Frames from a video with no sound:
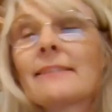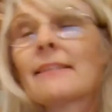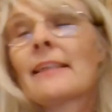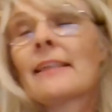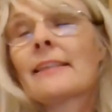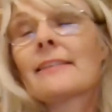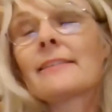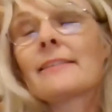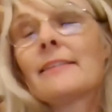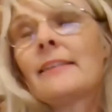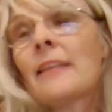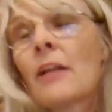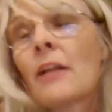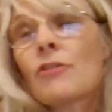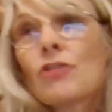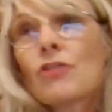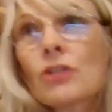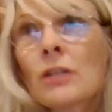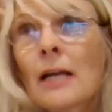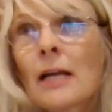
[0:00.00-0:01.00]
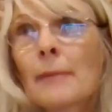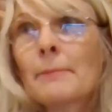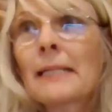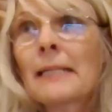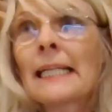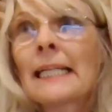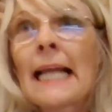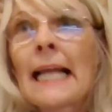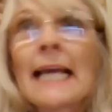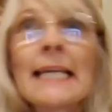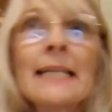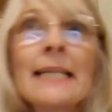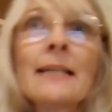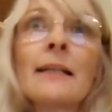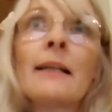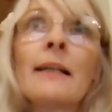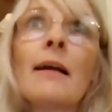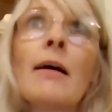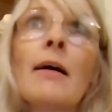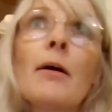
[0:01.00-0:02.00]
a lunchtime clay
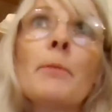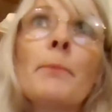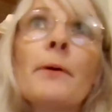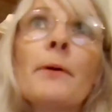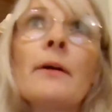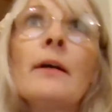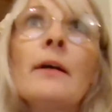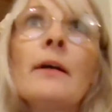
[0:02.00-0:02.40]
club,